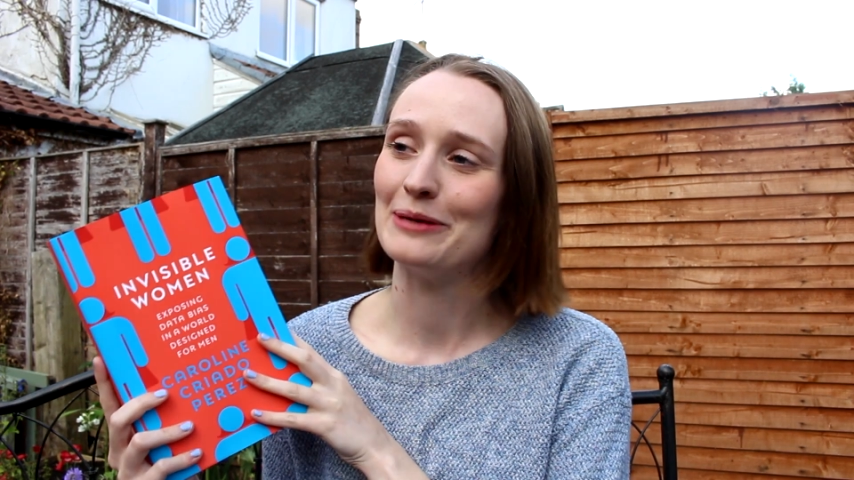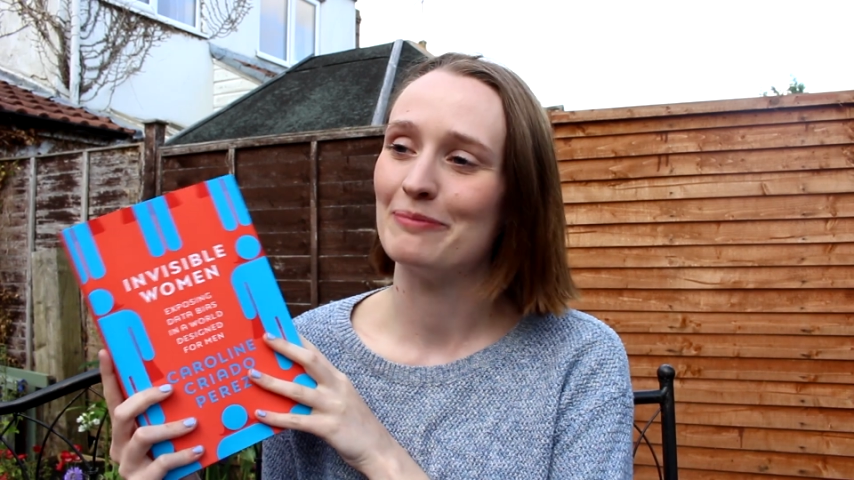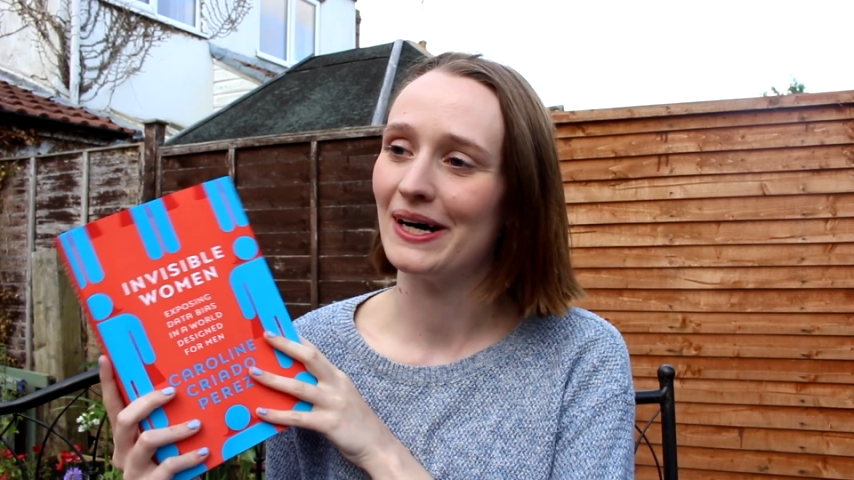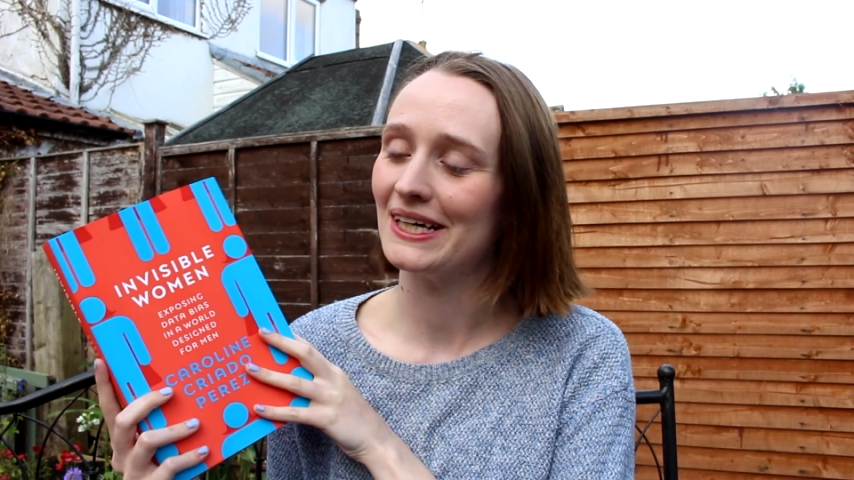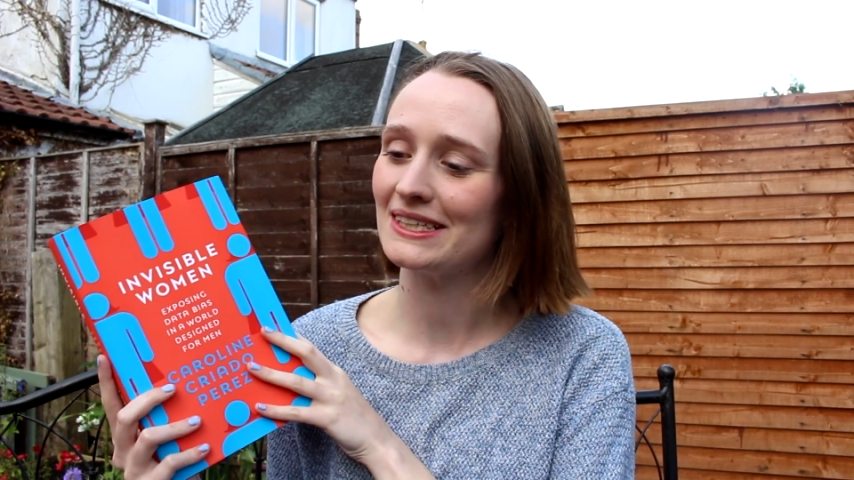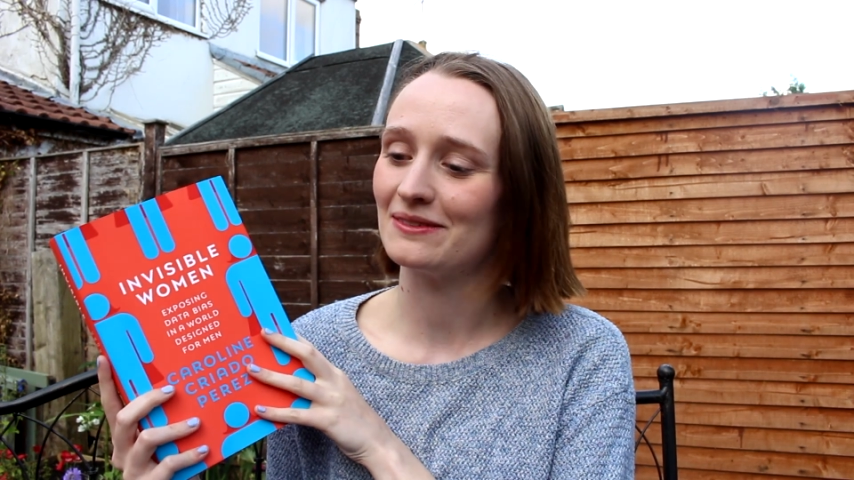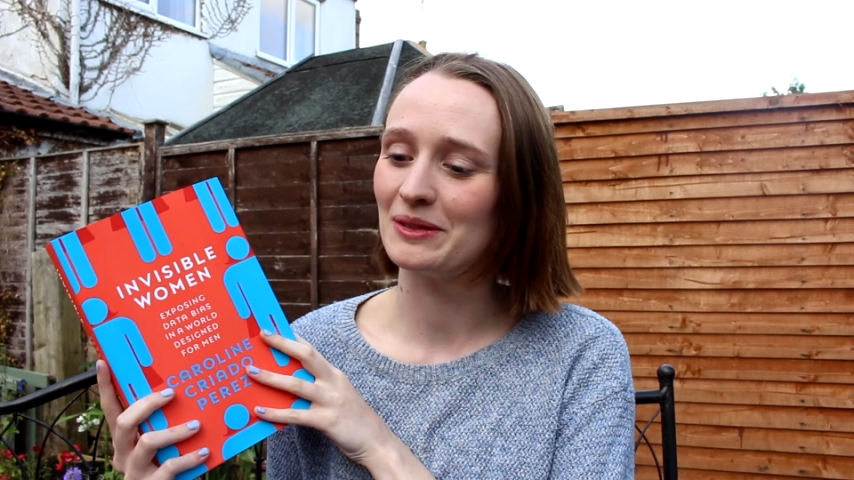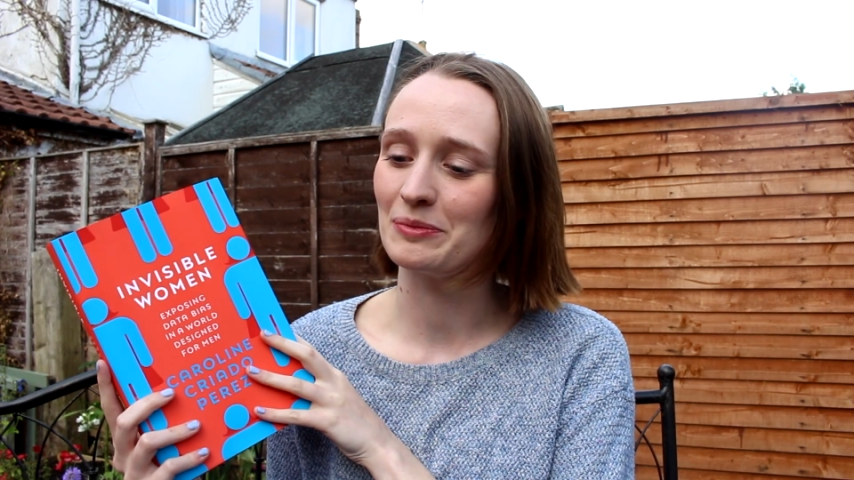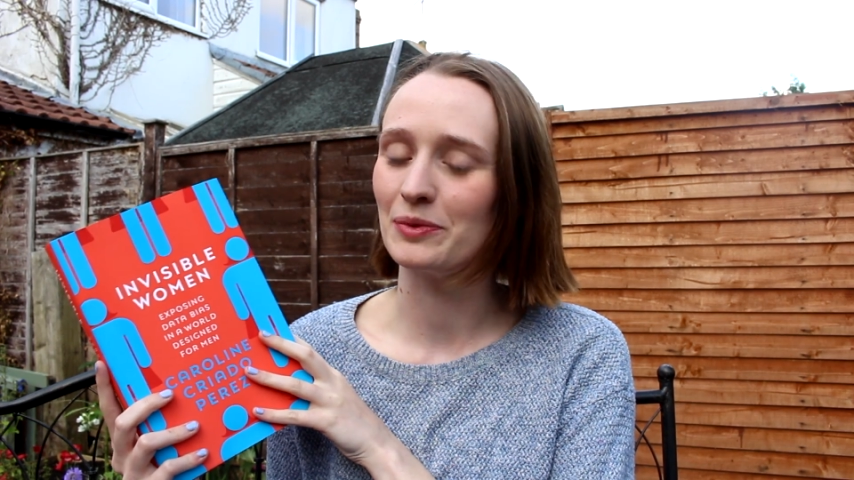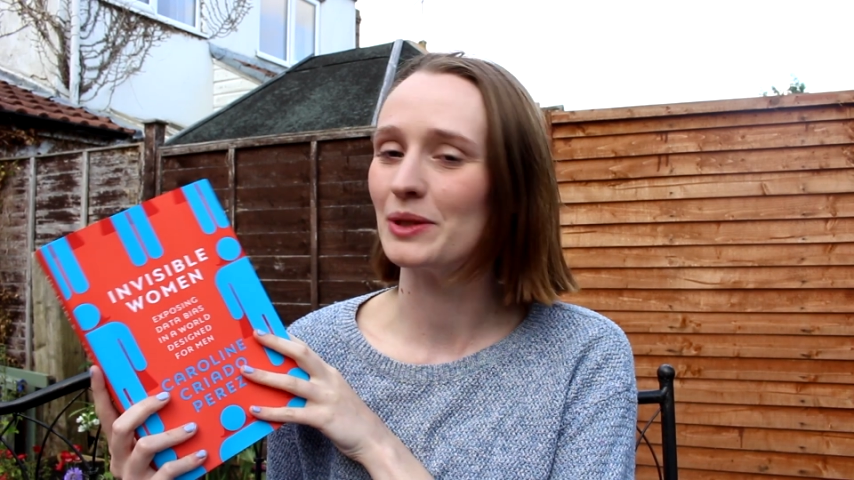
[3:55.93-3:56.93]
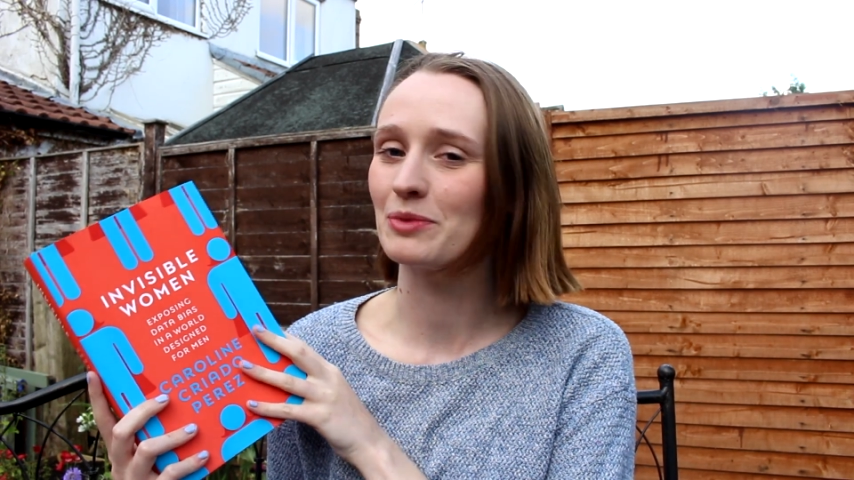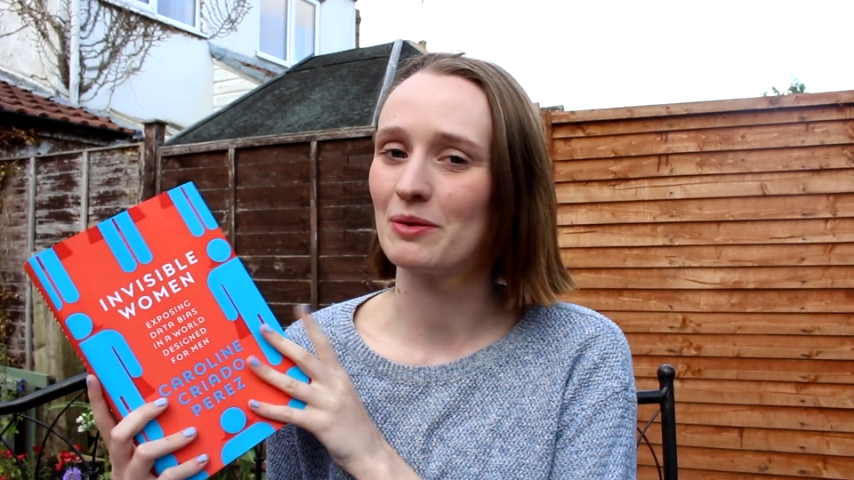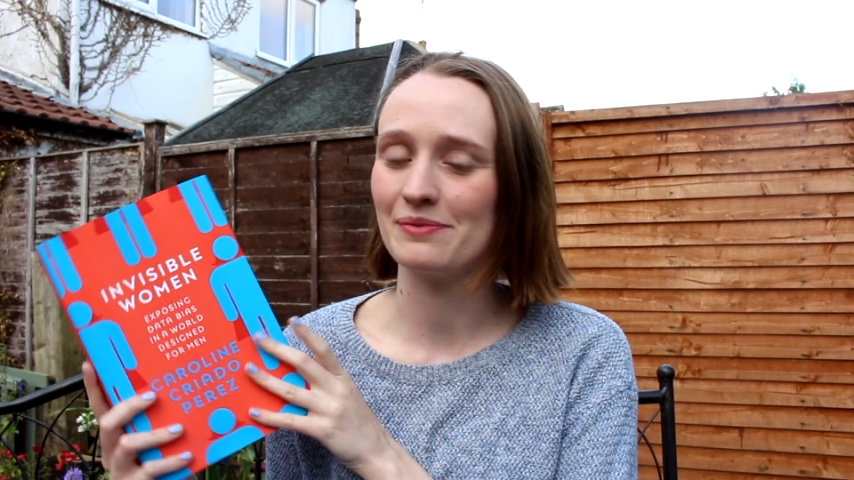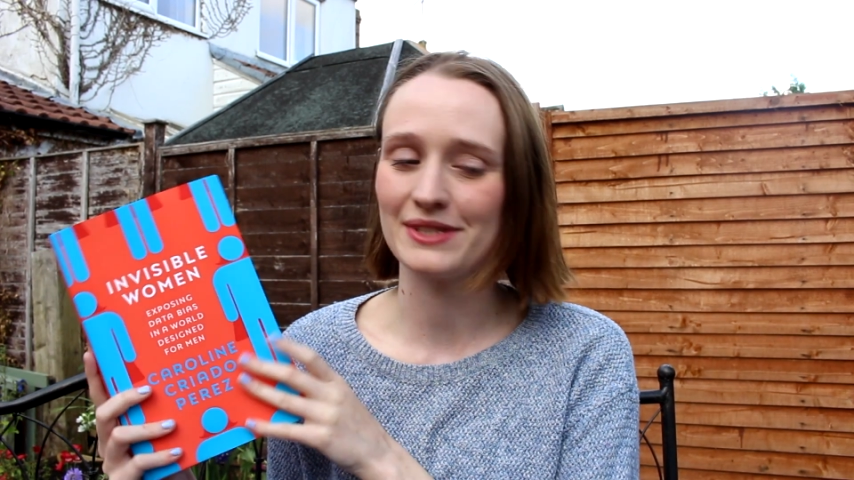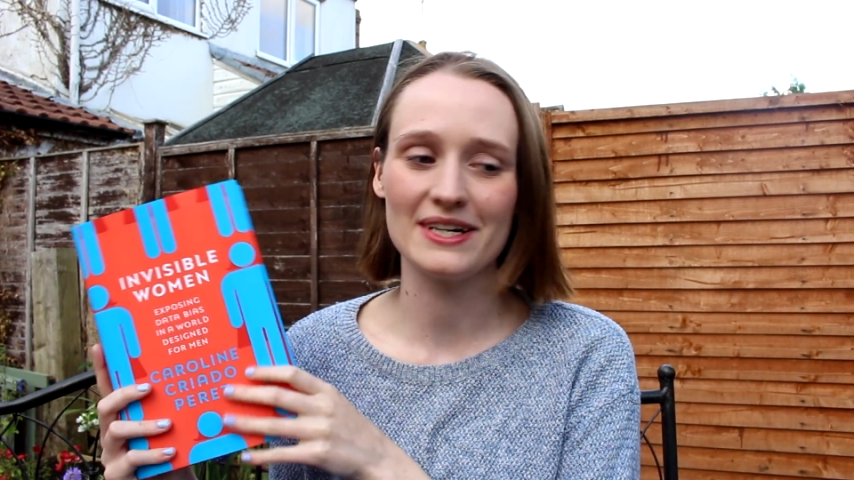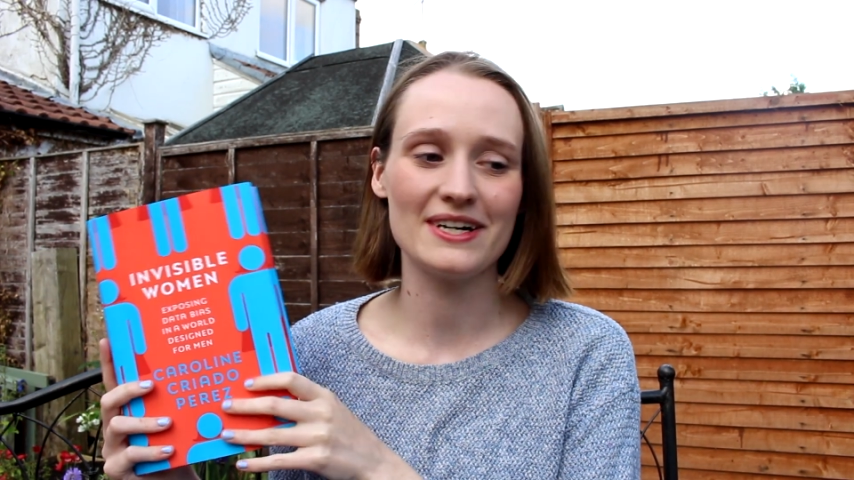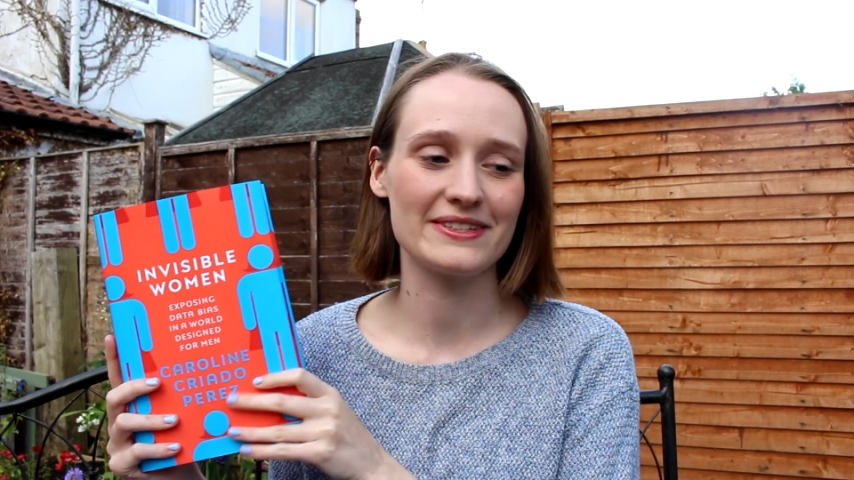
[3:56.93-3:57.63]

in mind and the, what the problems are.